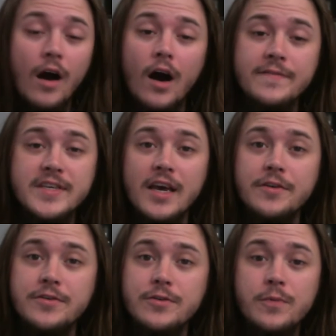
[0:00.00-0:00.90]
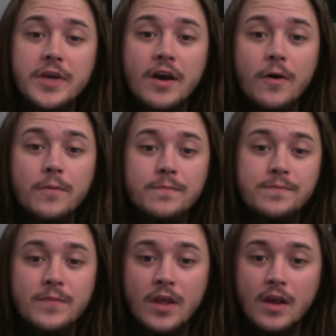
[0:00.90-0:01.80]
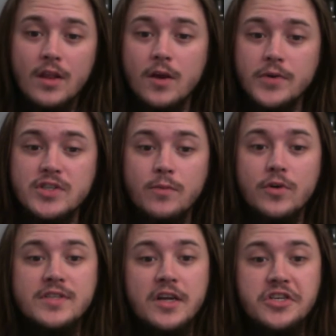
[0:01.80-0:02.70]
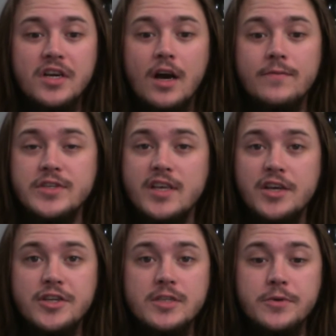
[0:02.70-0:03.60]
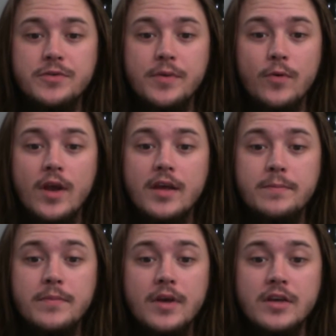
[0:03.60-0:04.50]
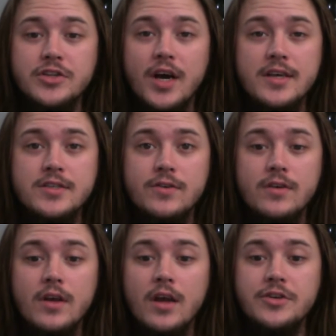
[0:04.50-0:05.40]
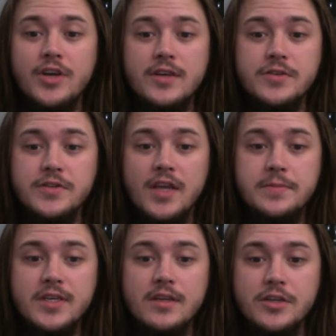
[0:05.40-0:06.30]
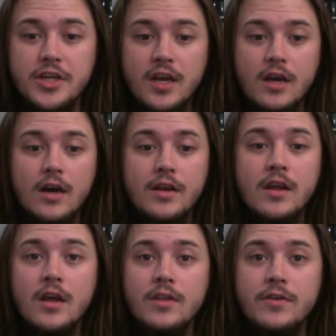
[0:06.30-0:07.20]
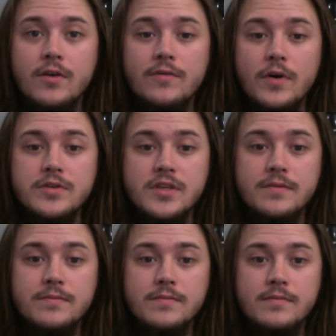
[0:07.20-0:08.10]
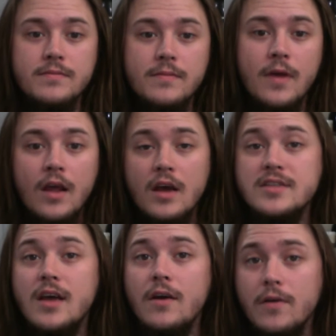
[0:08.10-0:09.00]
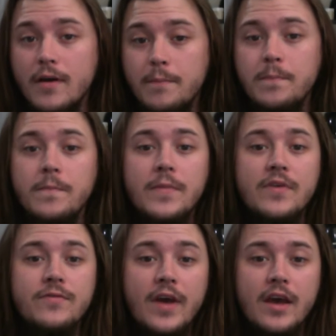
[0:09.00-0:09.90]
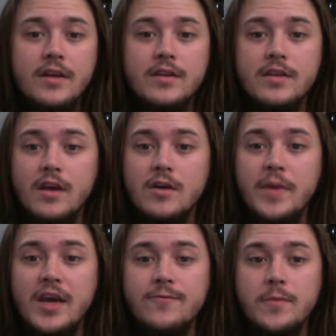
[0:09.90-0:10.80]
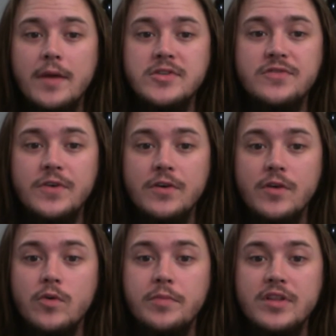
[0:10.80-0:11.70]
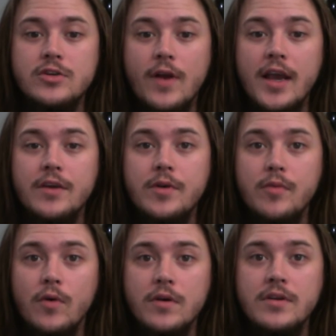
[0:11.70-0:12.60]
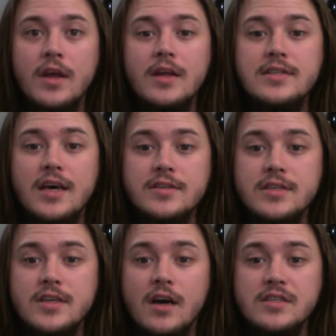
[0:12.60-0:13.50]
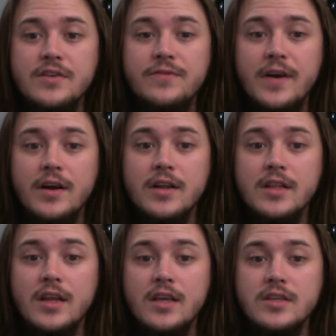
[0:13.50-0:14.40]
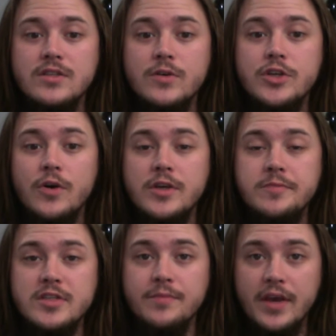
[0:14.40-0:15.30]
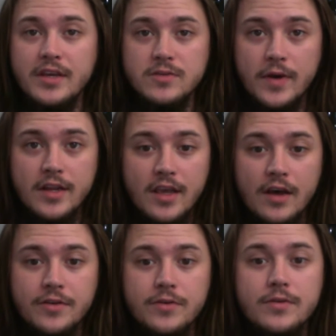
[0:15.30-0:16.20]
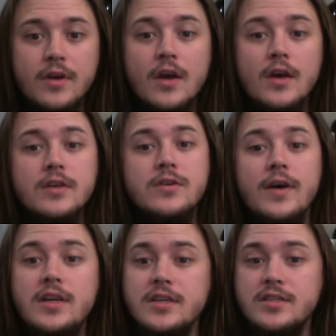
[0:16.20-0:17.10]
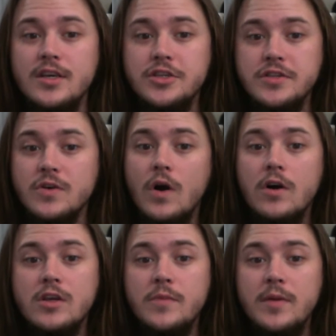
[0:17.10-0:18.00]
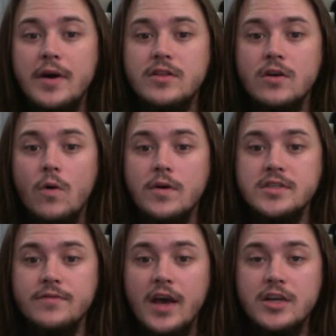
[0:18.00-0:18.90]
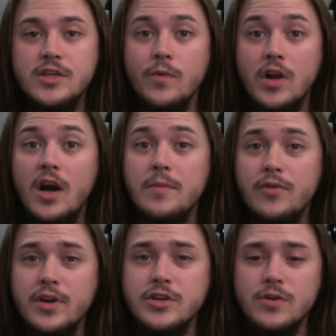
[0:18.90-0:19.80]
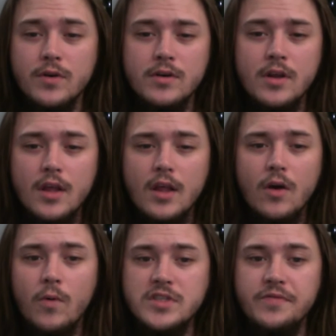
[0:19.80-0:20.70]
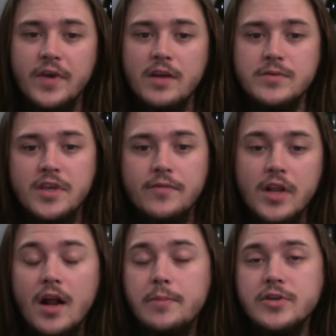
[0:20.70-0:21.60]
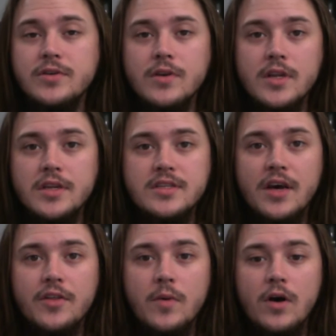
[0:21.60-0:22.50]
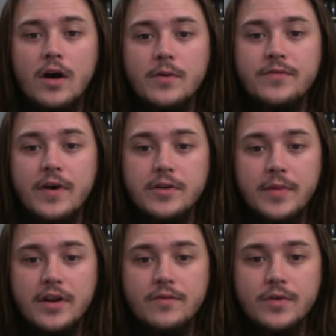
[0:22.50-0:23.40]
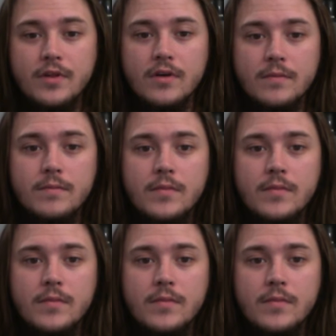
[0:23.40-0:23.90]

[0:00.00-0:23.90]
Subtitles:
Off to Calduth we go. There was some more touching conversations between Moren and Jostle steps in to check on the Norvosi. Sayoka. Vand, the young man from Emmonsfield that would be the Dragon Reborn, tells his cousin Ferredin that he has no choice but to make his way to Calduth, so any decisions or argument about their course of action were cut pretty short, once Vand was given an opportunity to tell them all how he felt about everything.